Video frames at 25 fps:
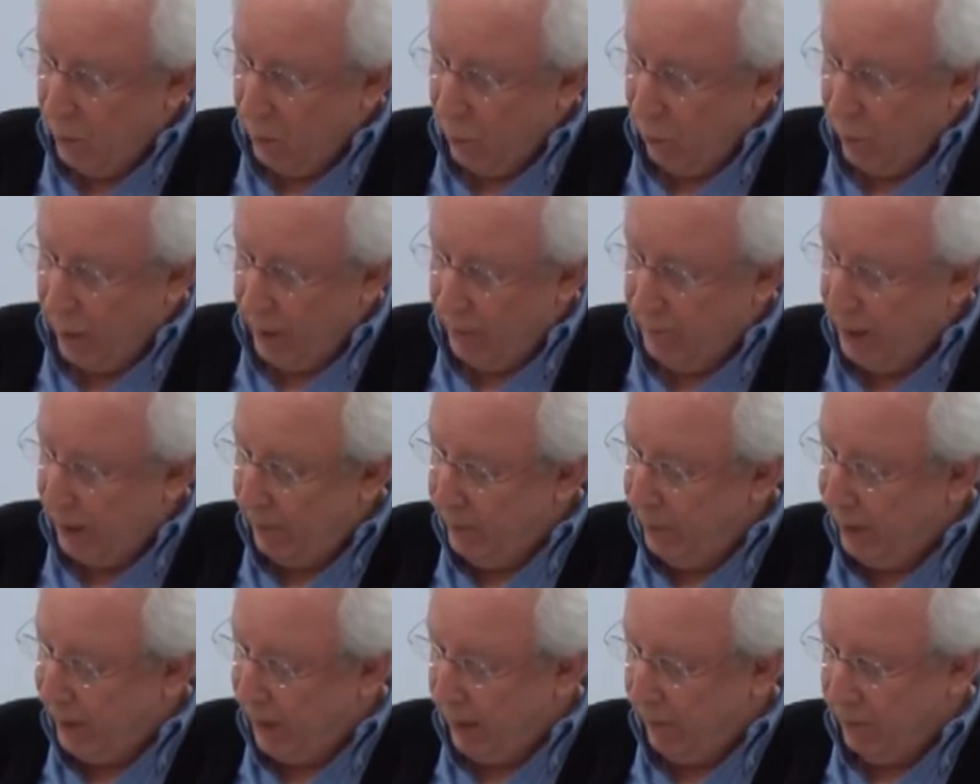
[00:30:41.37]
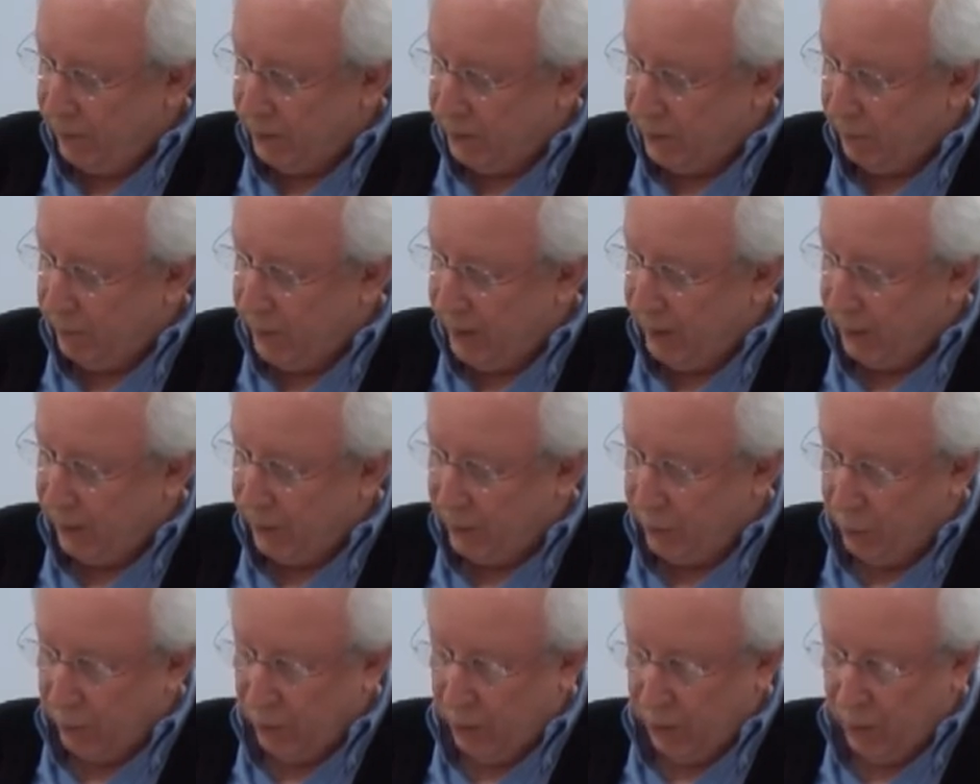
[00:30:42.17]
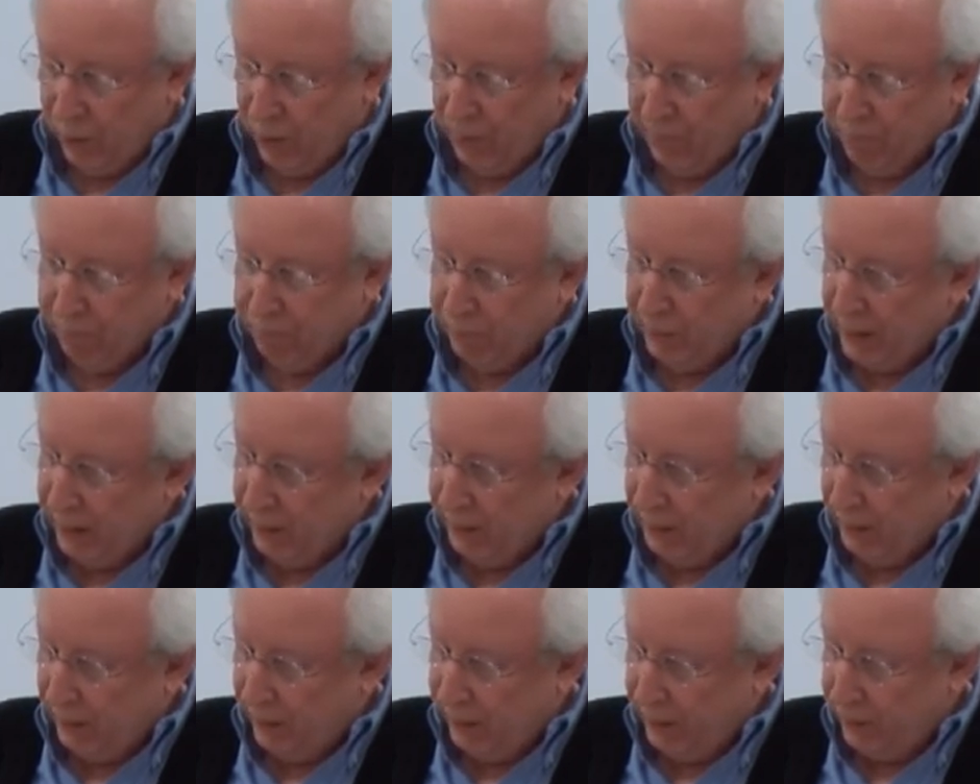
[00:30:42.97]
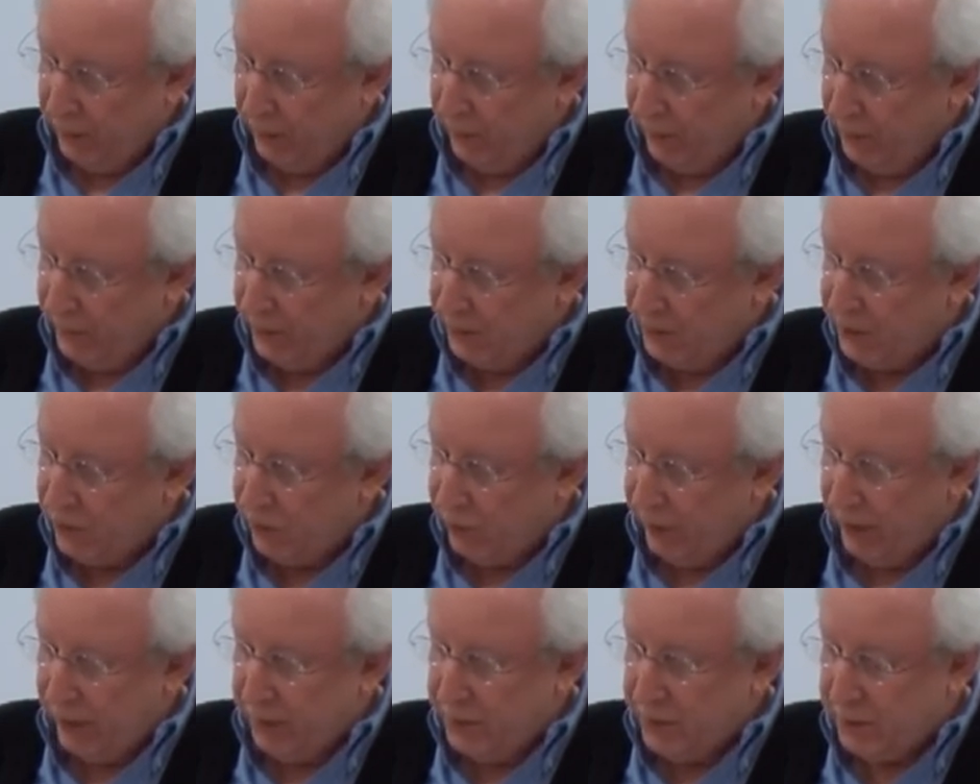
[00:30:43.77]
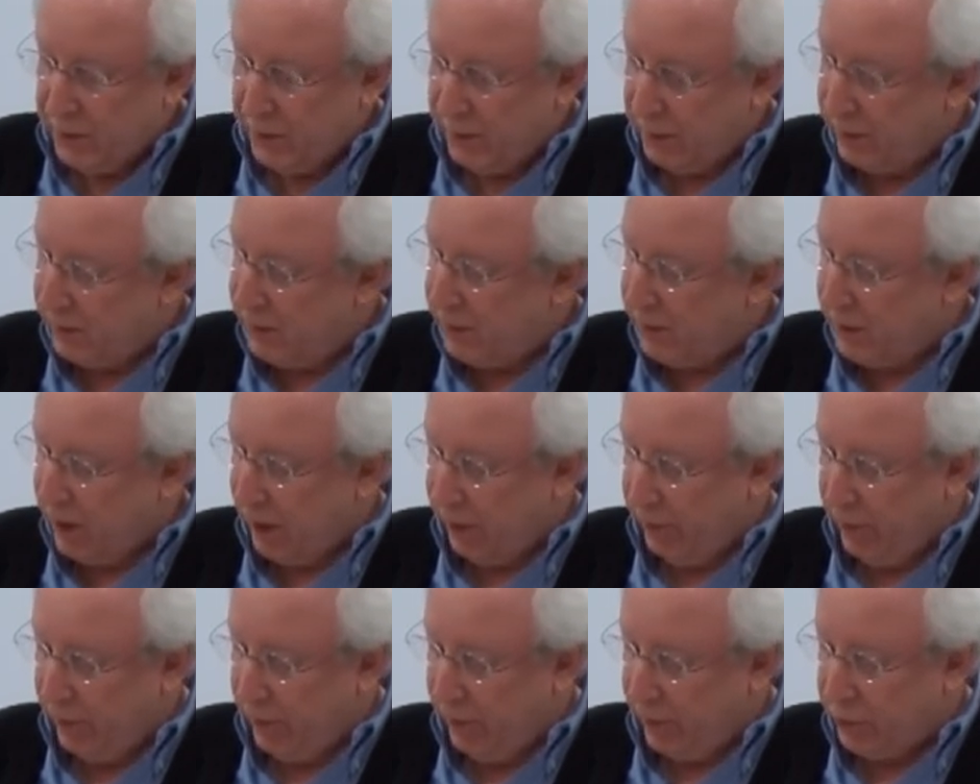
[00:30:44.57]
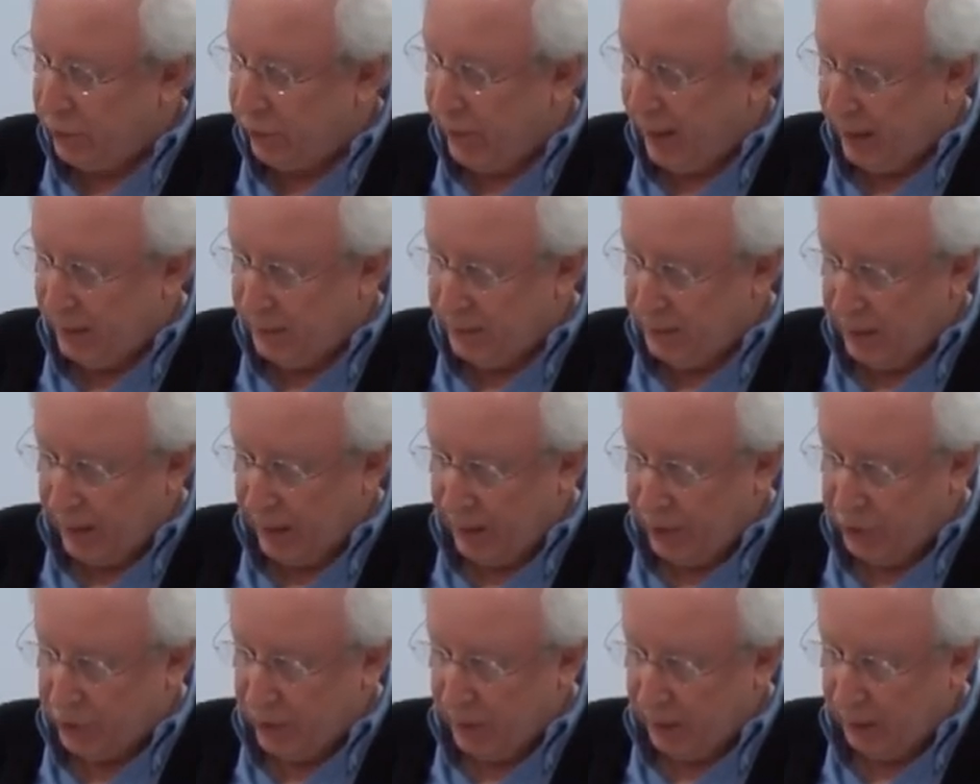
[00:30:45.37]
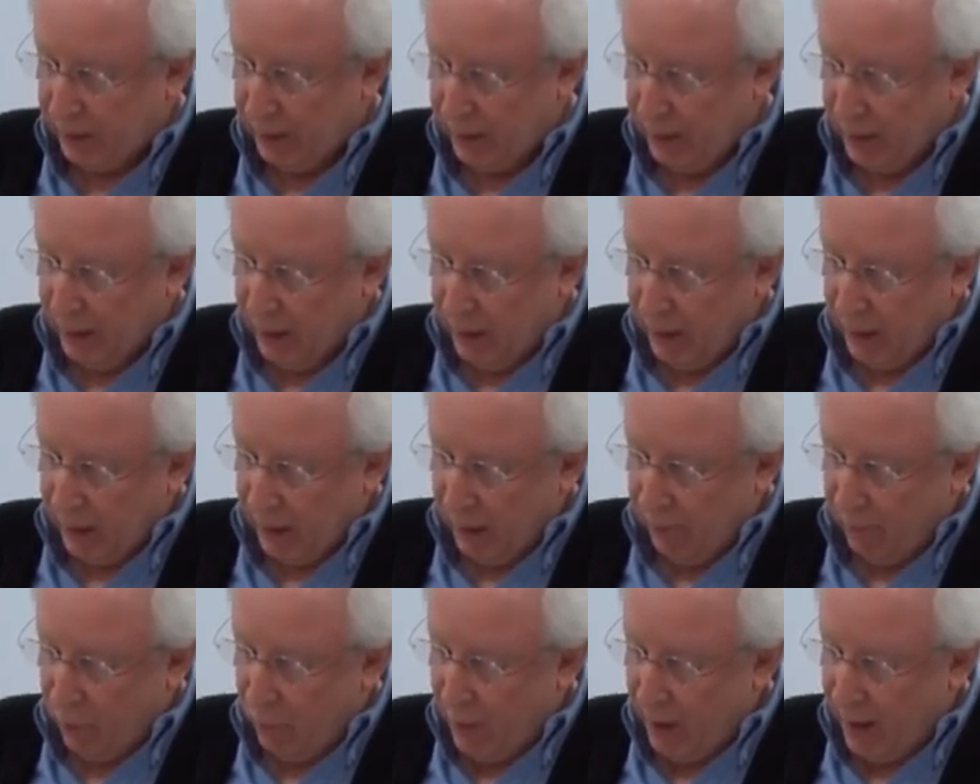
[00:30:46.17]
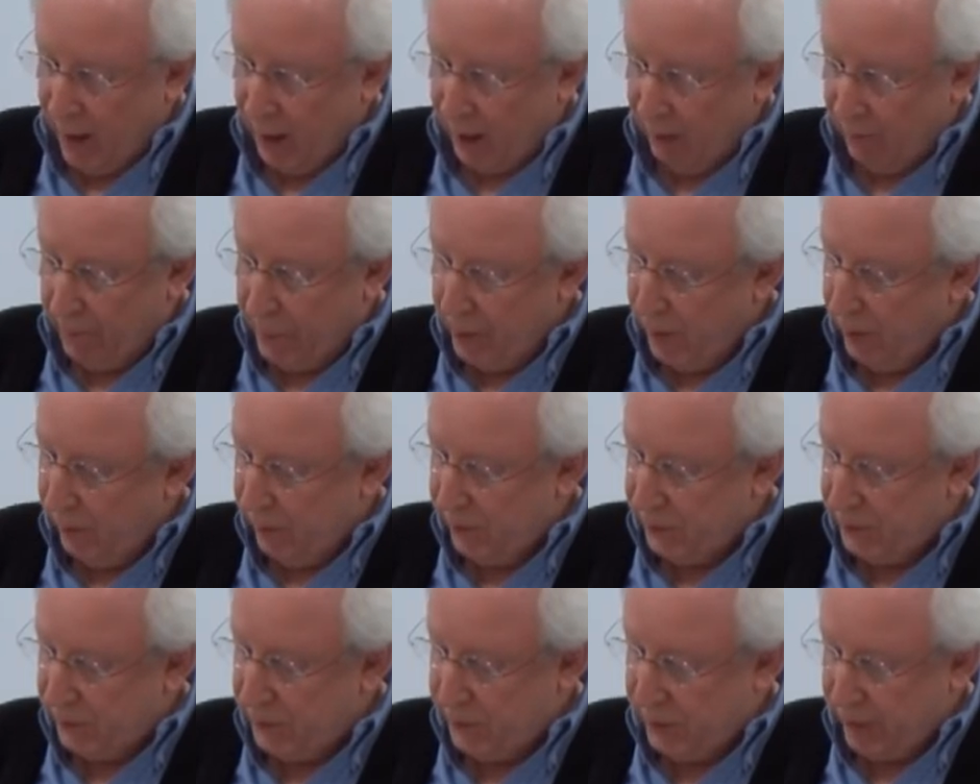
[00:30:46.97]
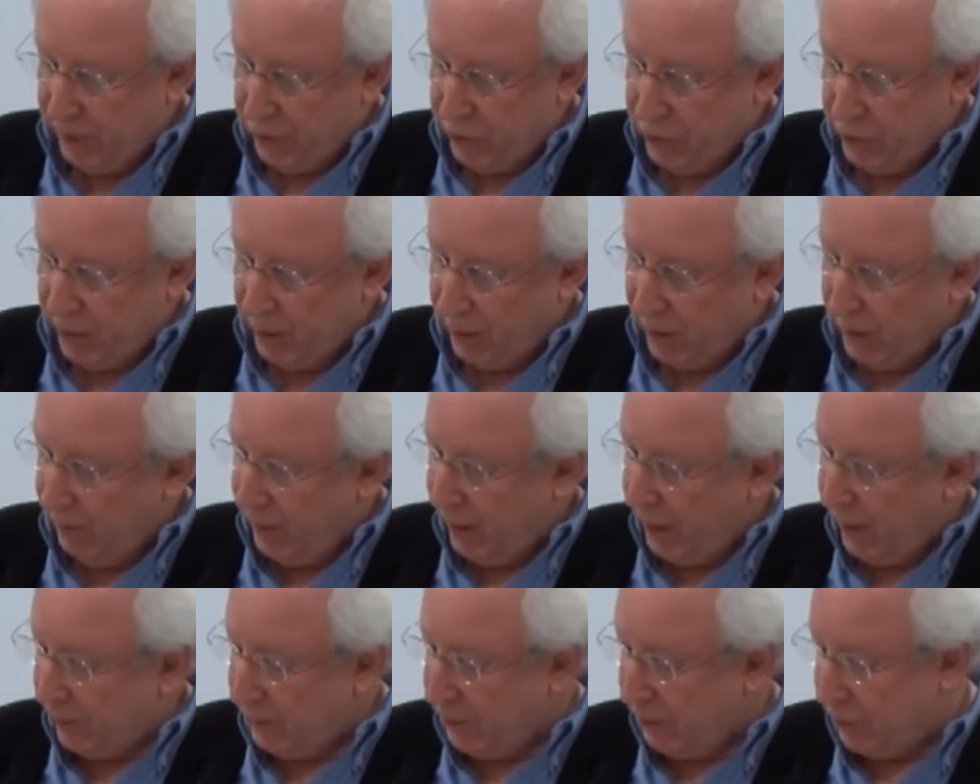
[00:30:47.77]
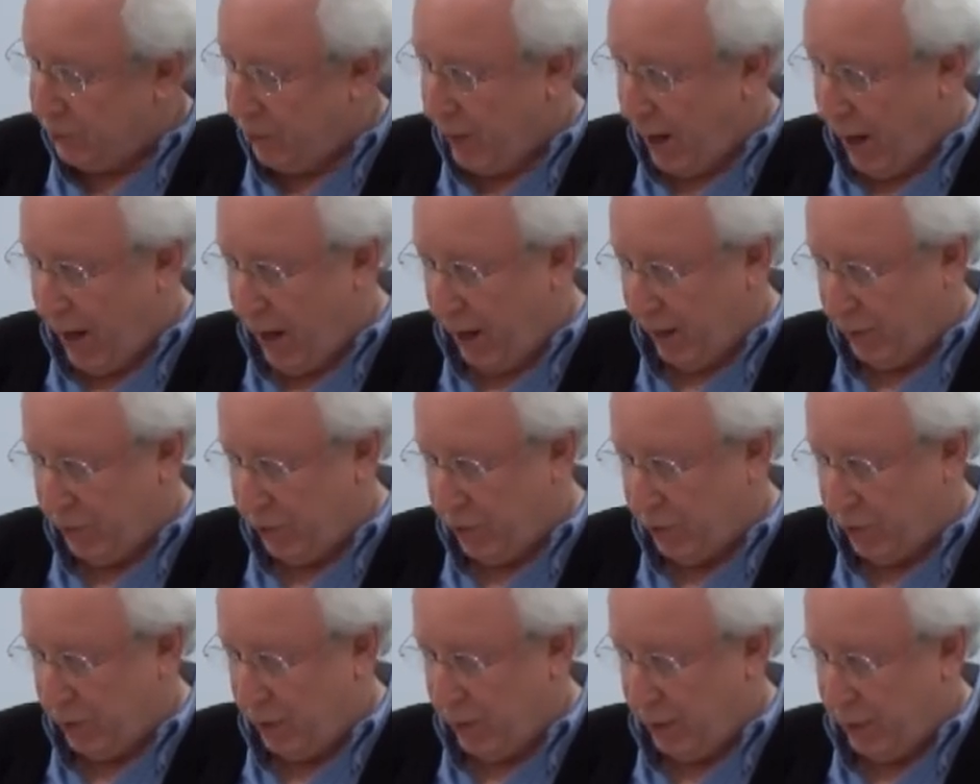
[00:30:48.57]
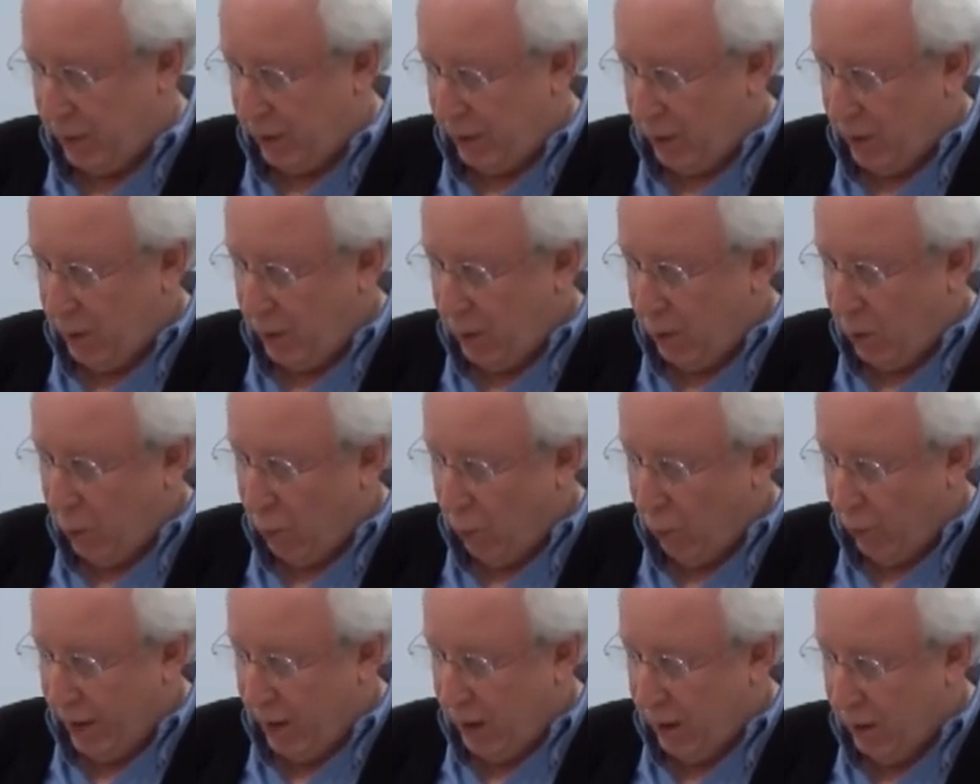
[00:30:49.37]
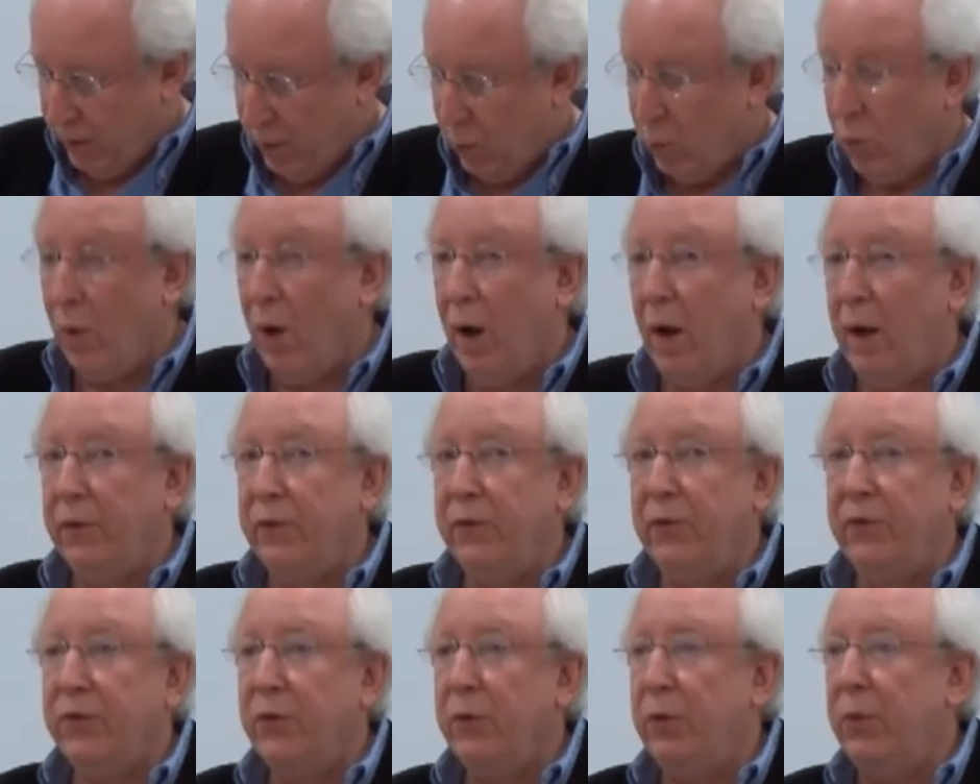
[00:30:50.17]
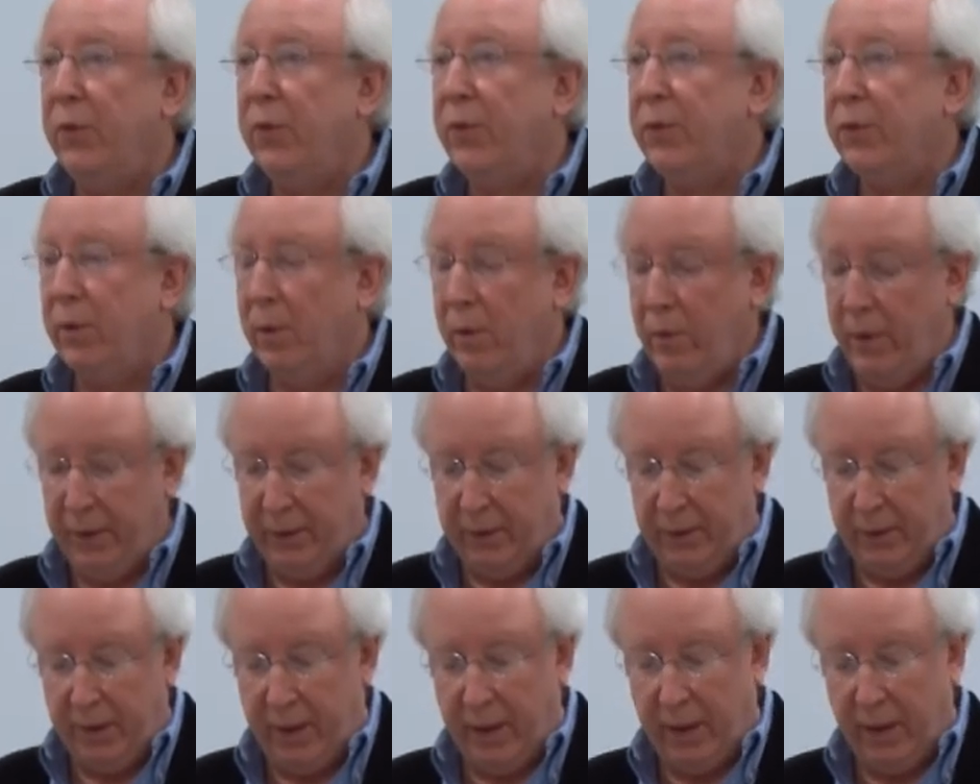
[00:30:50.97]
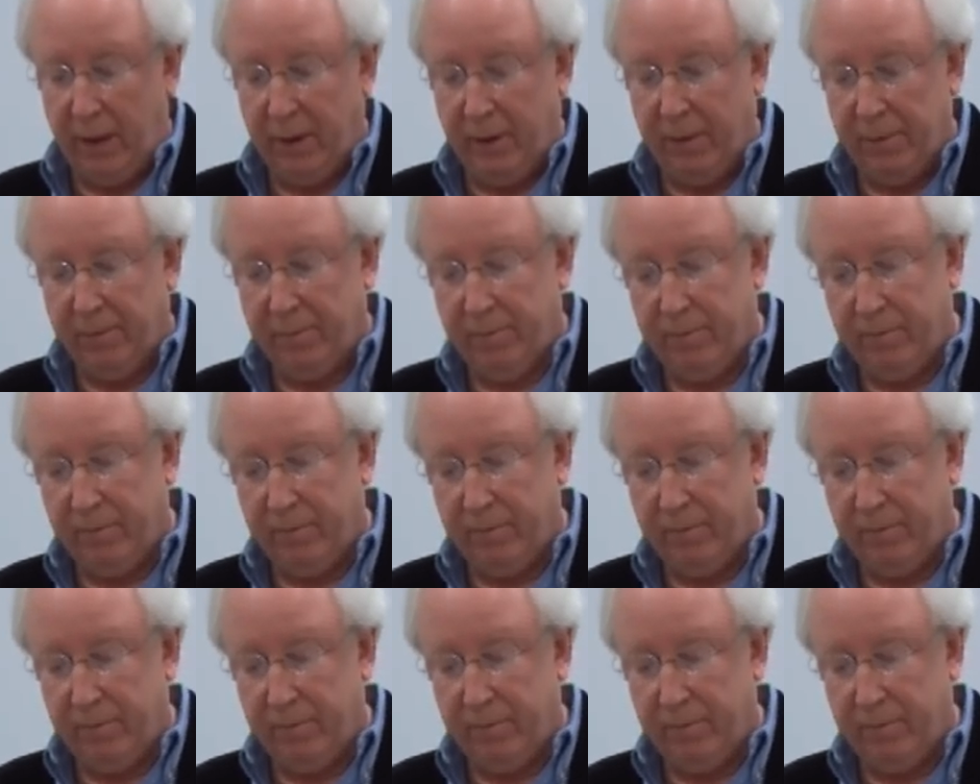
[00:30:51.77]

We may be able to pick through the litter of the streets to discover a translation of Huang Po's teaching among the trash. We are the ones who threw it there.